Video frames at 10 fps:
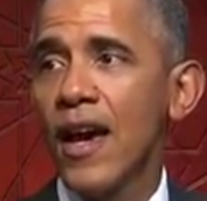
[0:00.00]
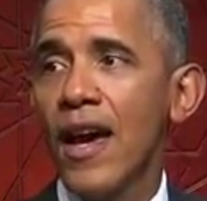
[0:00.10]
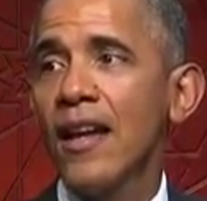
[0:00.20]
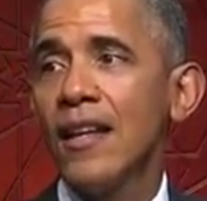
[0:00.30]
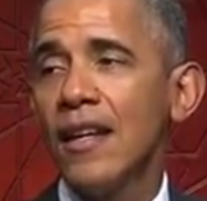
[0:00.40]

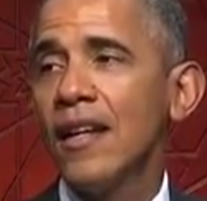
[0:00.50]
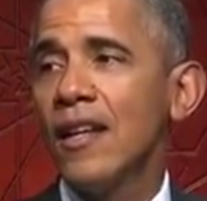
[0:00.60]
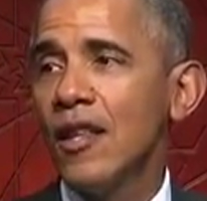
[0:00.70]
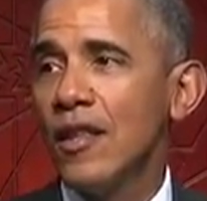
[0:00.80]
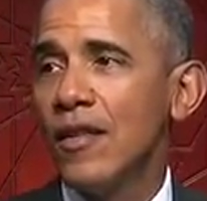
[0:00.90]
and
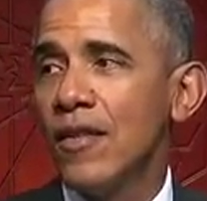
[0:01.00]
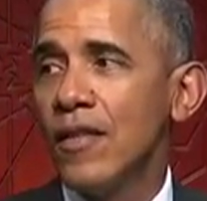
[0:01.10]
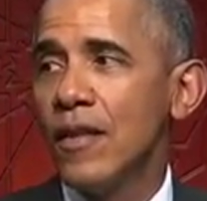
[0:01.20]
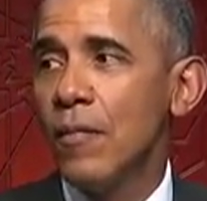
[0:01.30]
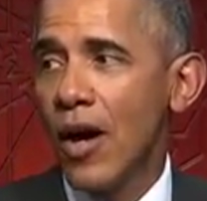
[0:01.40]

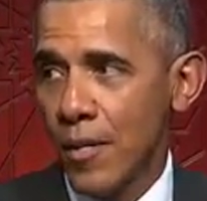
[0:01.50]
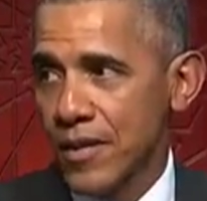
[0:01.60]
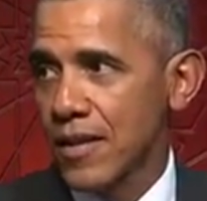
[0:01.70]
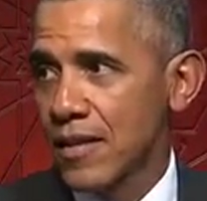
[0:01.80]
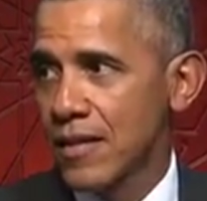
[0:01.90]
the
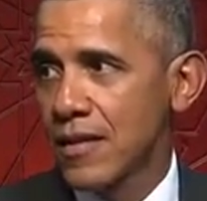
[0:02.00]
Mohammedan.